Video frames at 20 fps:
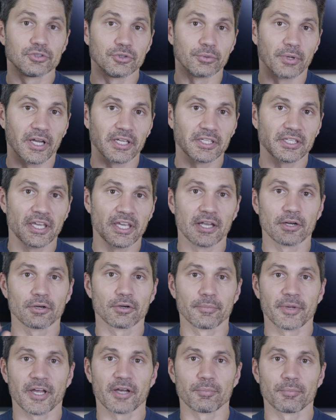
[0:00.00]
do I
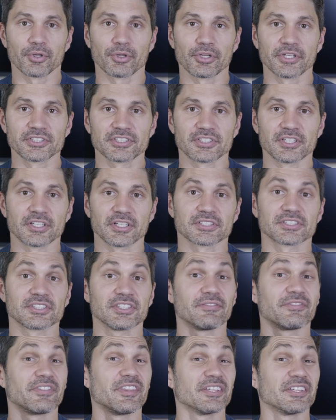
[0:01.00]
care about ballistics
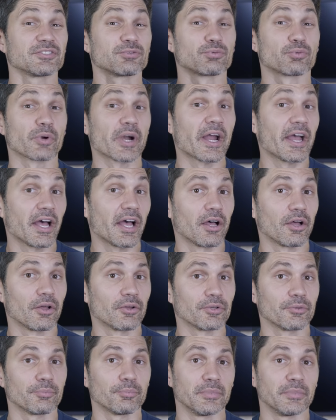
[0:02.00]
if this
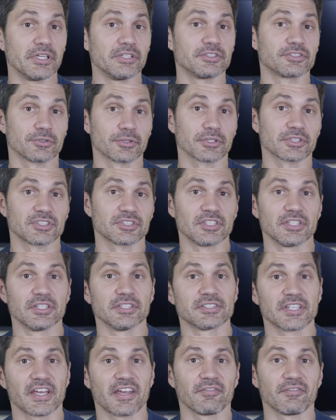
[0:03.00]
round meets or
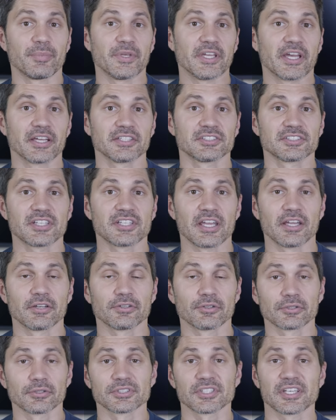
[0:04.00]
exceeds FBI
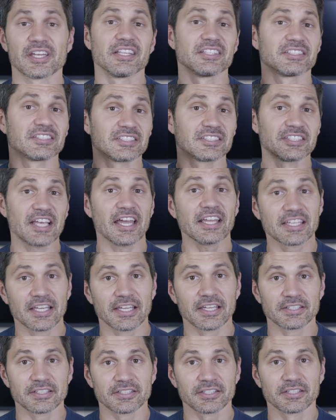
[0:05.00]
standards? And
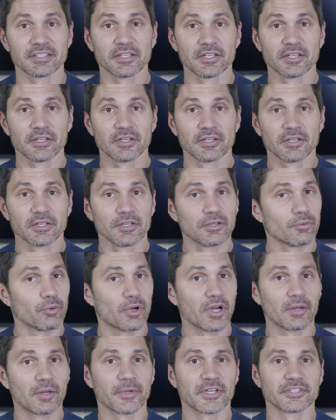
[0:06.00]
second,
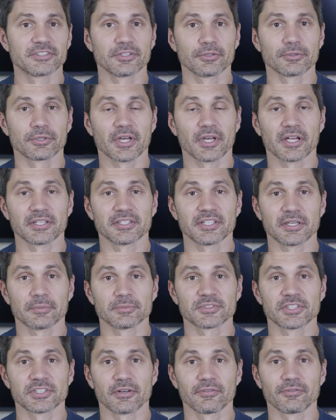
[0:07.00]
why am I so goddamn
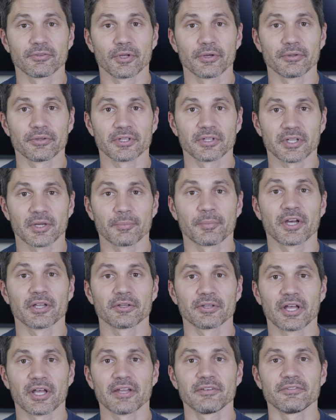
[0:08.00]
self-loathing that my
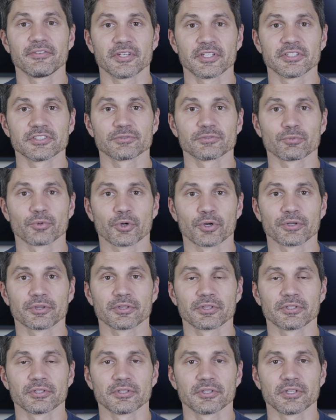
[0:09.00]
life isn't
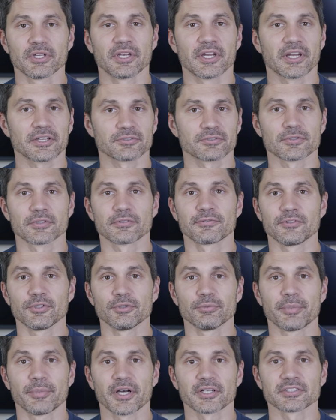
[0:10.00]
worth an extra
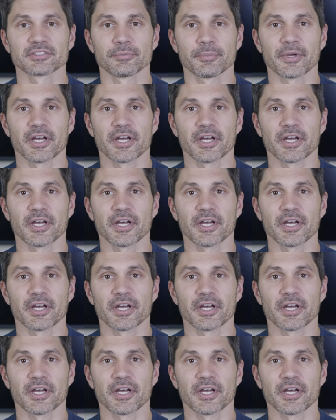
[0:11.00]
few bucks a